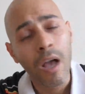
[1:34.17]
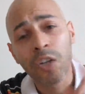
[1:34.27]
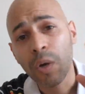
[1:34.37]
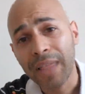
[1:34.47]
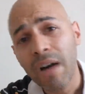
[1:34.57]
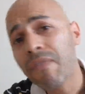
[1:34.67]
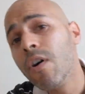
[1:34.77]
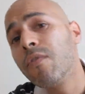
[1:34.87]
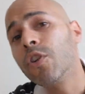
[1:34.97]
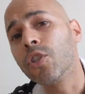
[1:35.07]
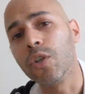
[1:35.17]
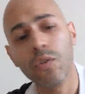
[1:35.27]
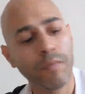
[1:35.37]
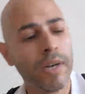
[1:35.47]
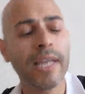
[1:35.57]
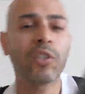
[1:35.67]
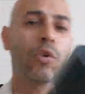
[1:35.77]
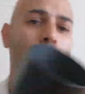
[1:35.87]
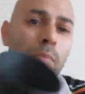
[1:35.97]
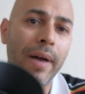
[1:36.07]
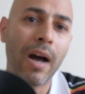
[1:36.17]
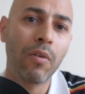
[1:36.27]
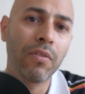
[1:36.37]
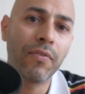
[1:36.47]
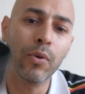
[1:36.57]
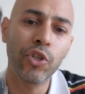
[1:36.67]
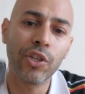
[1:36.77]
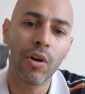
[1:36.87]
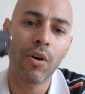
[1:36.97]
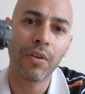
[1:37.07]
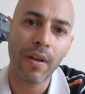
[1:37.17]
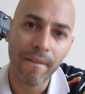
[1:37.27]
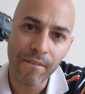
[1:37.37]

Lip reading: So without further ado, let's talk about the Fujinon